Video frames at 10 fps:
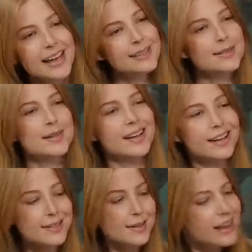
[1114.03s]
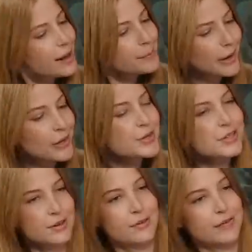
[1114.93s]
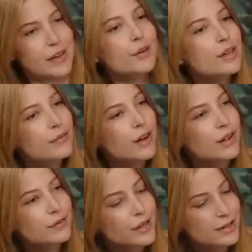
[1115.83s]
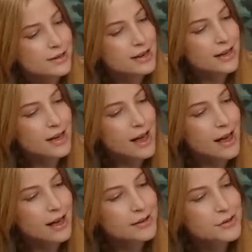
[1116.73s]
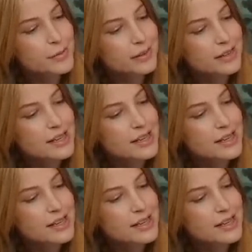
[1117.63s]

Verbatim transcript: and it is a personal favorite of all of ours. I I do believe.